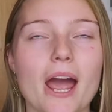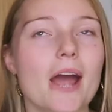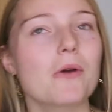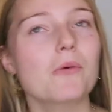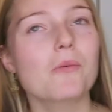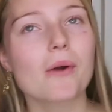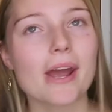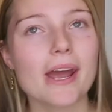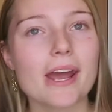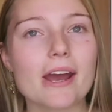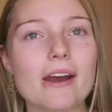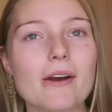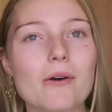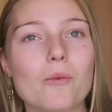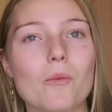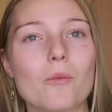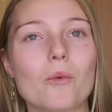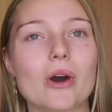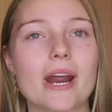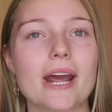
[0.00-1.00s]

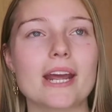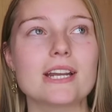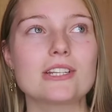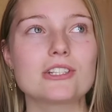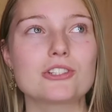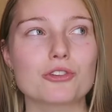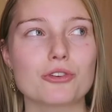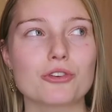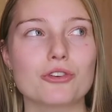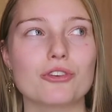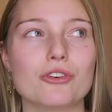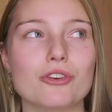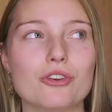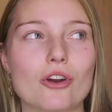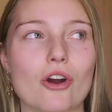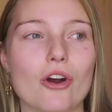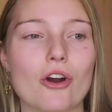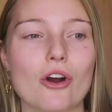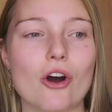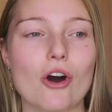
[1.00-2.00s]
wear what I
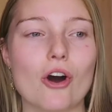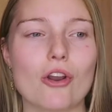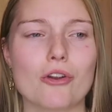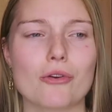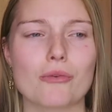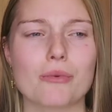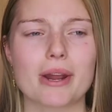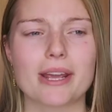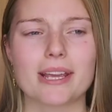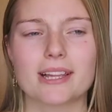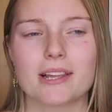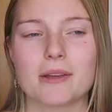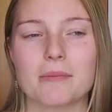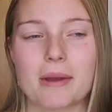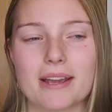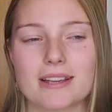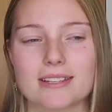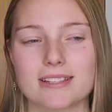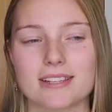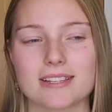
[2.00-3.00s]
do on a regular
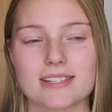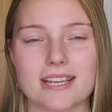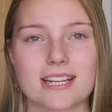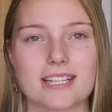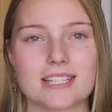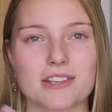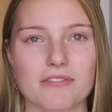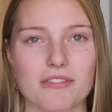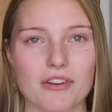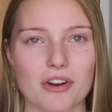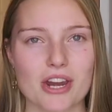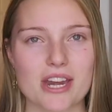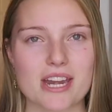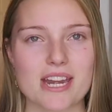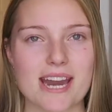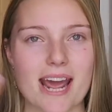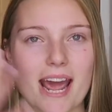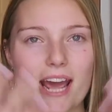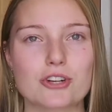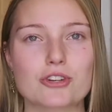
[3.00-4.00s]
basis, and it's a very
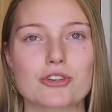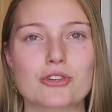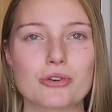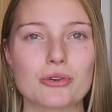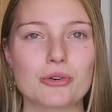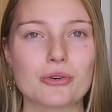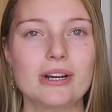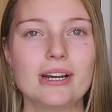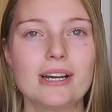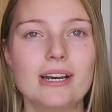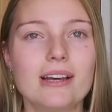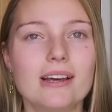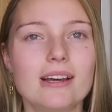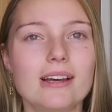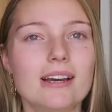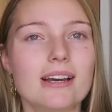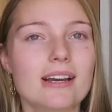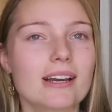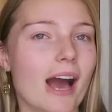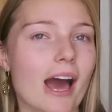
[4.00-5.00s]
natural
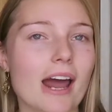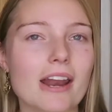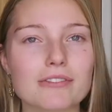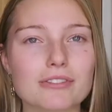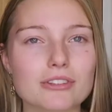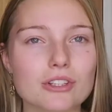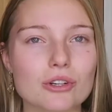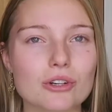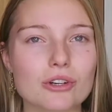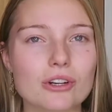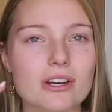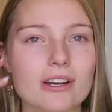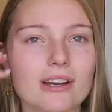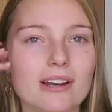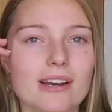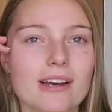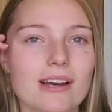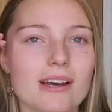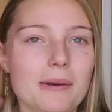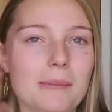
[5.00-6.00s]
kind of look.
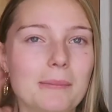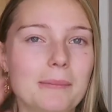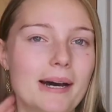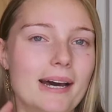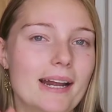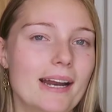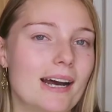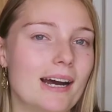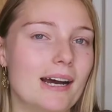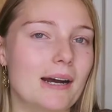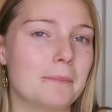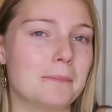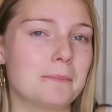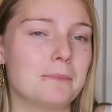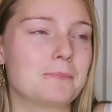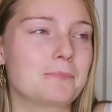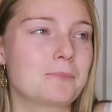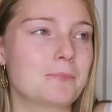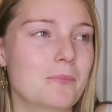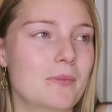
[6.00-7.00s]
But
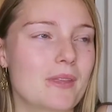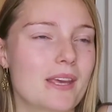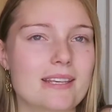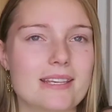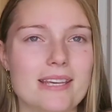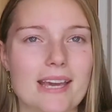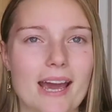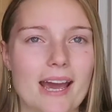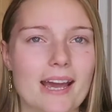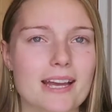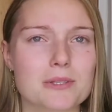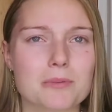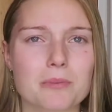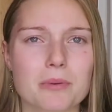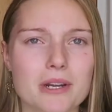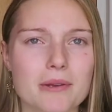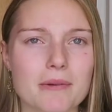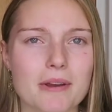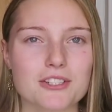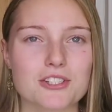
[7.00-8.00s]
yeah, it's
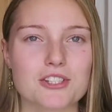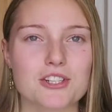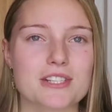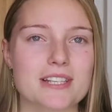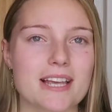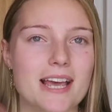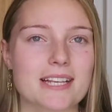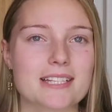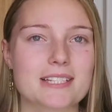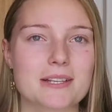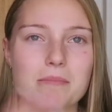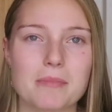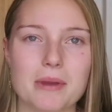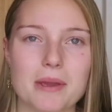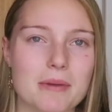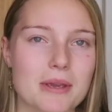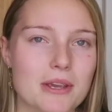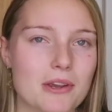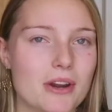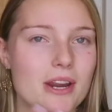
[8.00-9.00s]
pretty much just like some
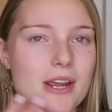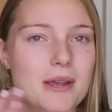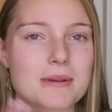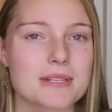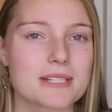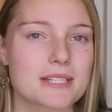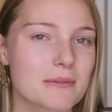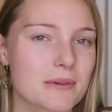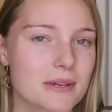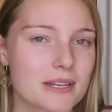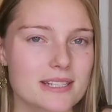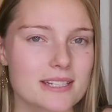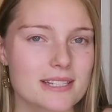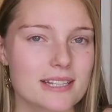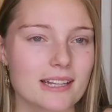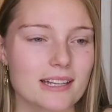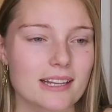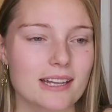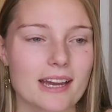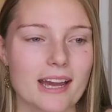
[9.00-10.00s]
BB cream and some
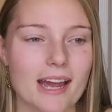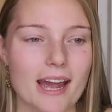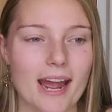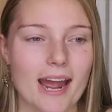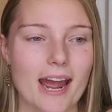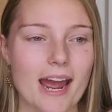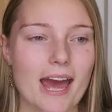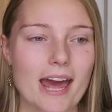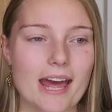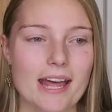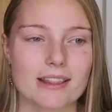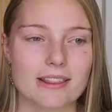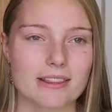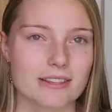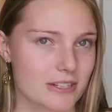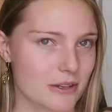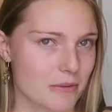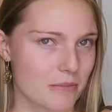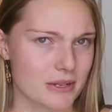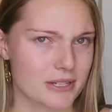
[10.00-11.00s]
concealer
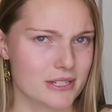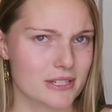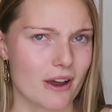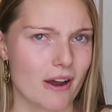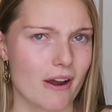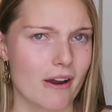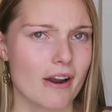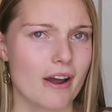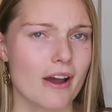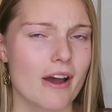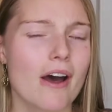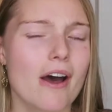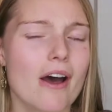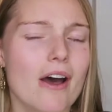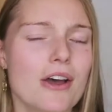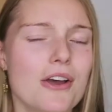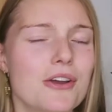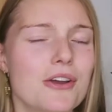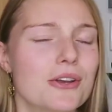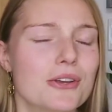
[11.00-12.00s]
and some mascara.
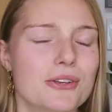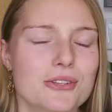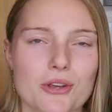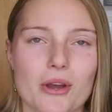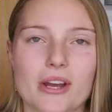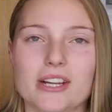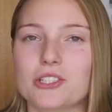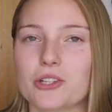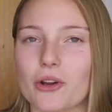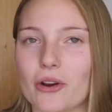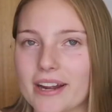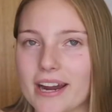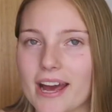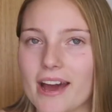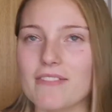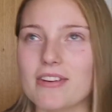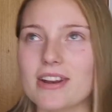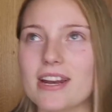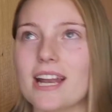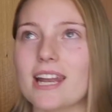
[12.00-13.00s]
So I don't
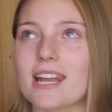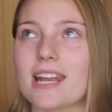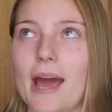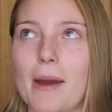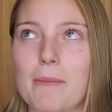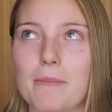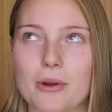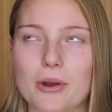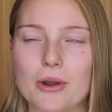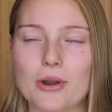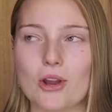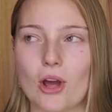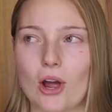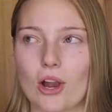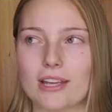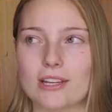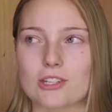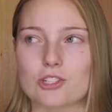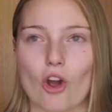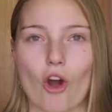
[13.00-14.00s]
have an elaborate
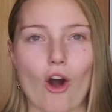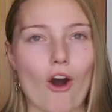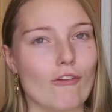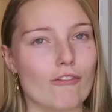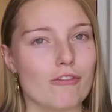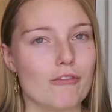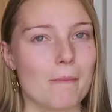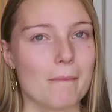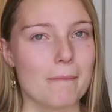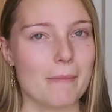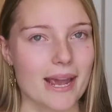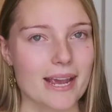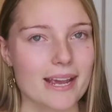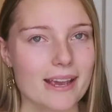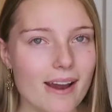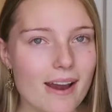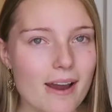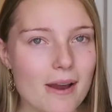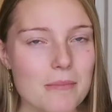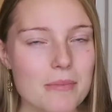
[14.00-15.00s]
knowledge of
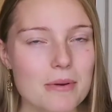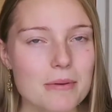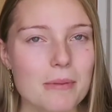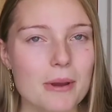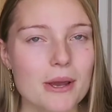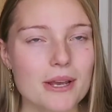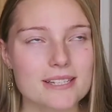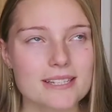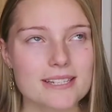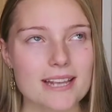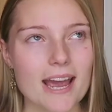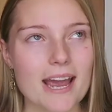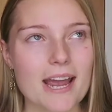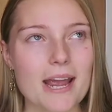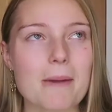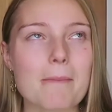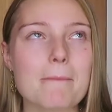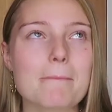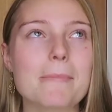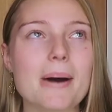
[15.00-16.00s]
makeup per
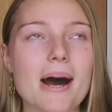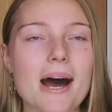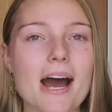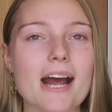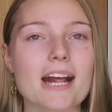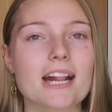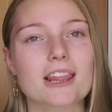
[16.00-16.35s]
se, but I